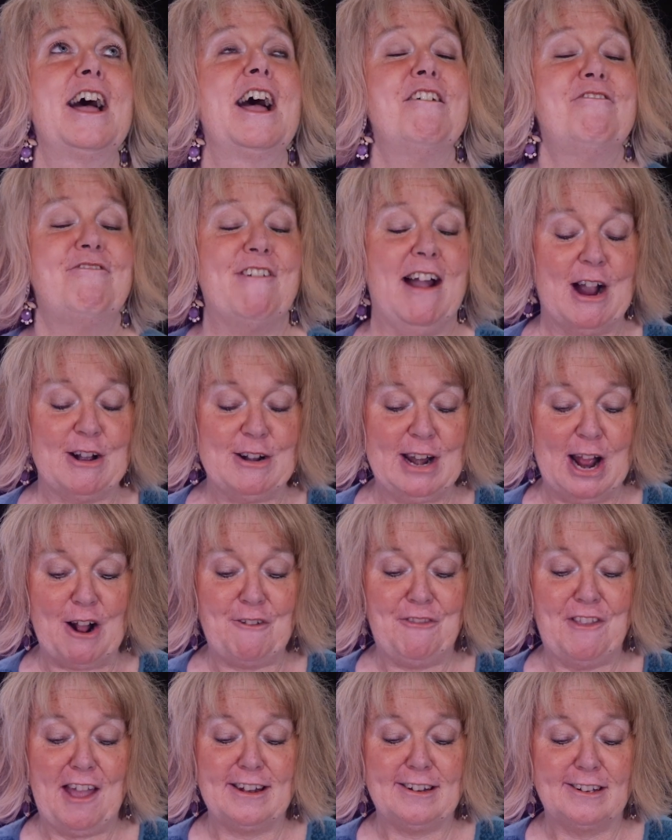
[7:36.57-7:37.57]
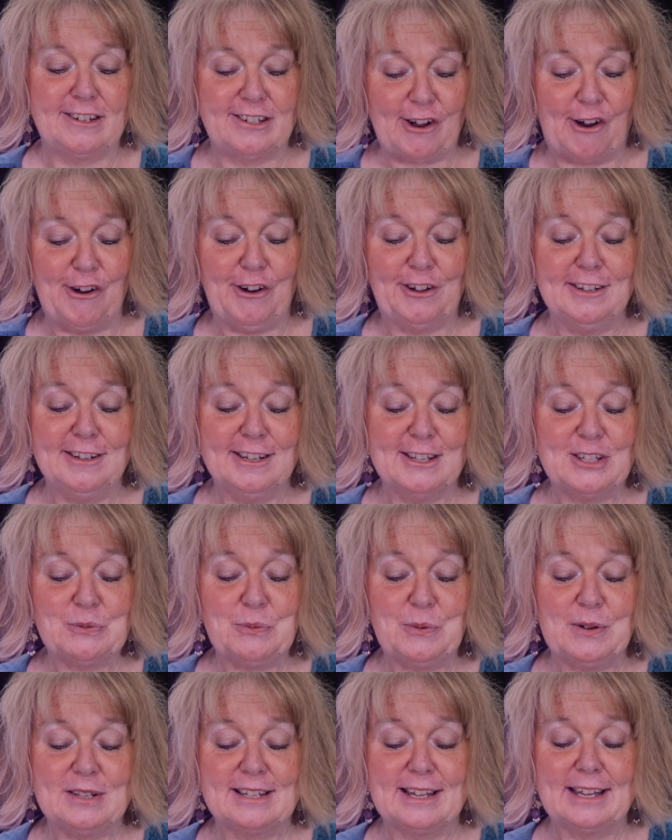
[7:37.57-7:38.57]
I found out that
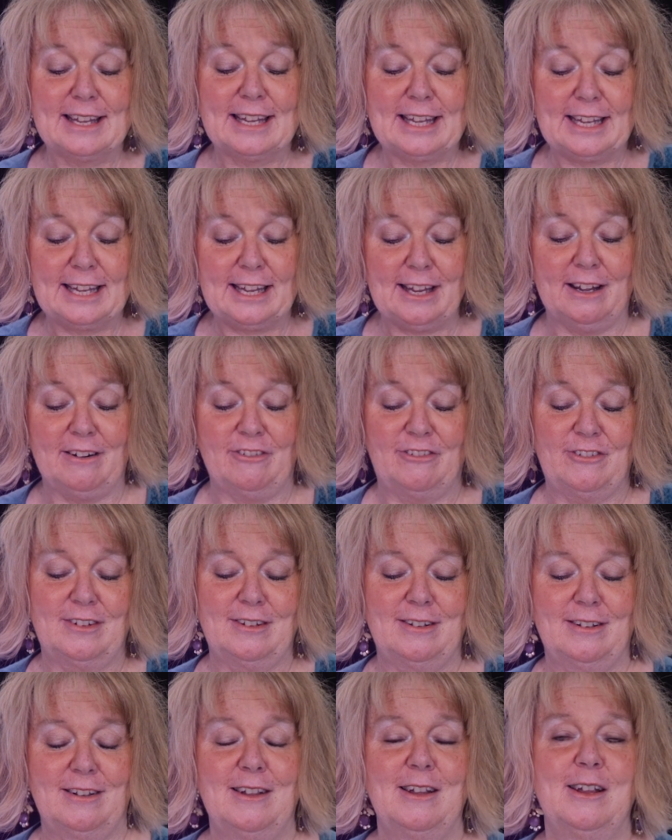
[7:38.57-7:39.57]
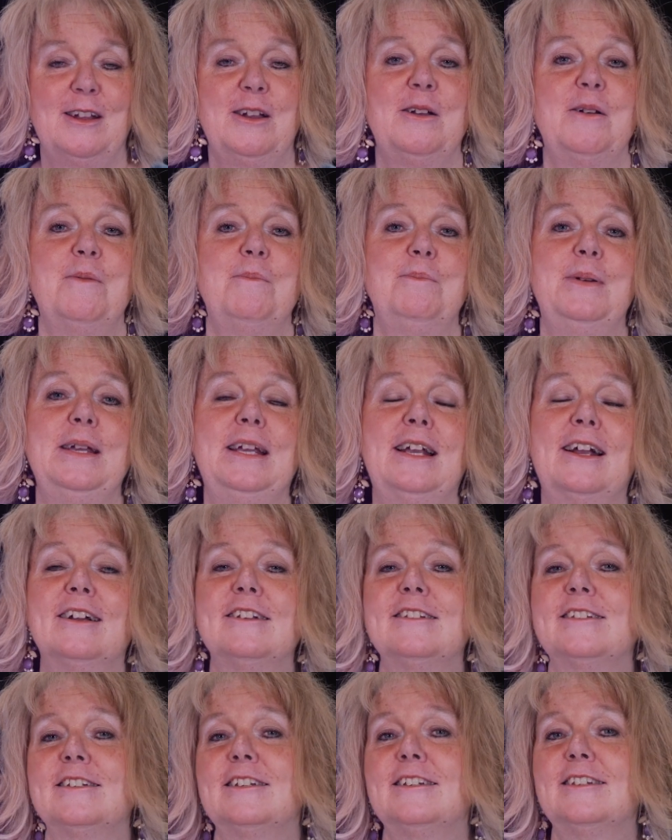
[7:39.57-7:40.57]
darkness was a gift
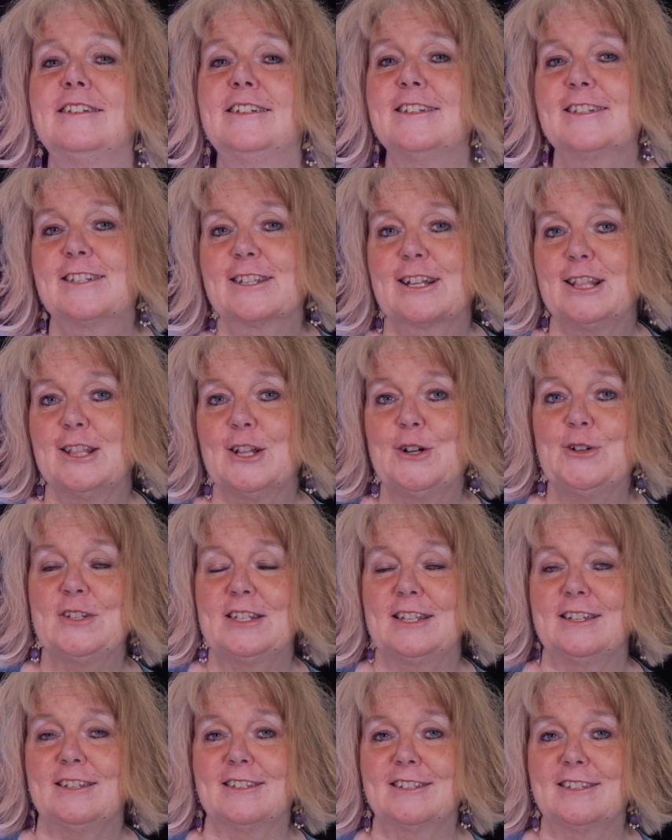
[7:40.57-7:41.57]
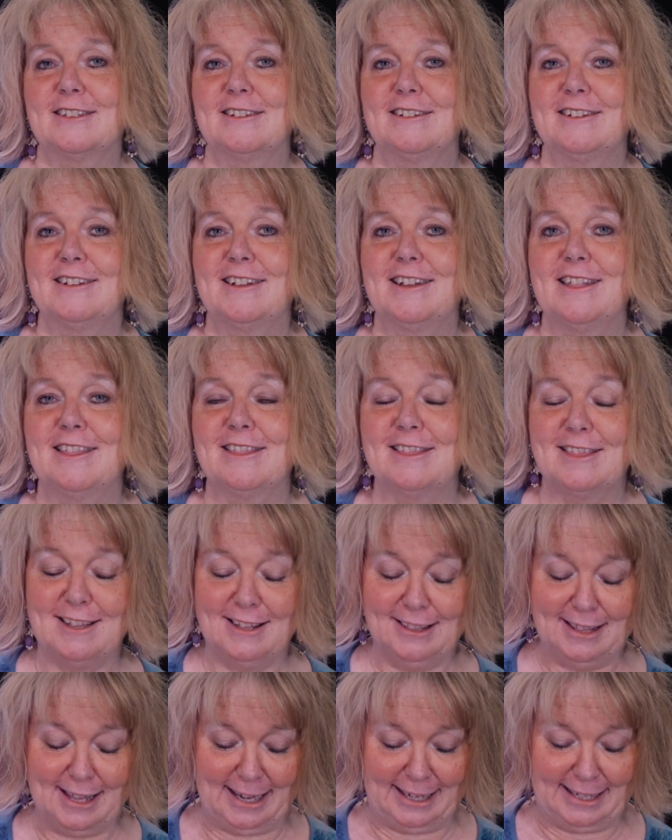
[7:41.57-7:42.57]
because it discloses
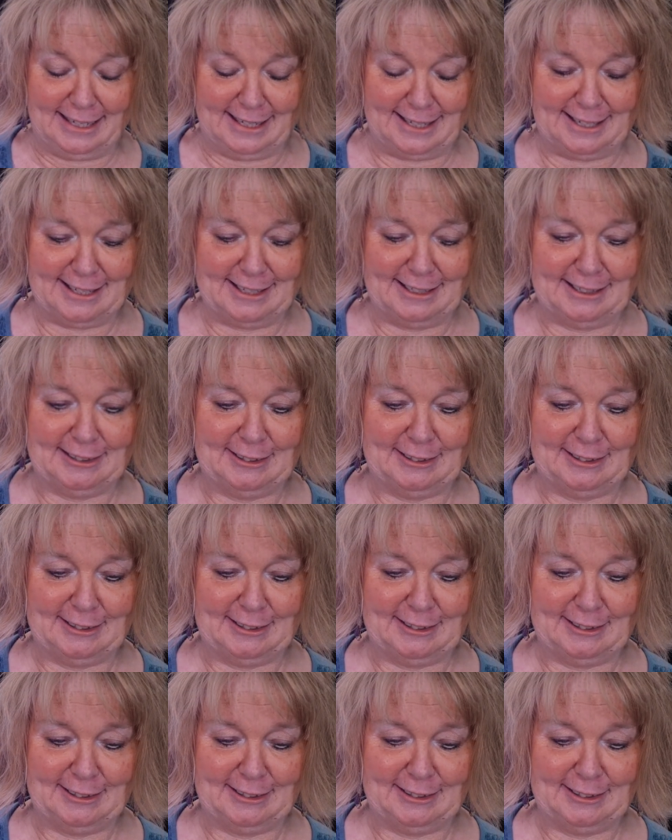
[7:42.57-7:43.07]
the light.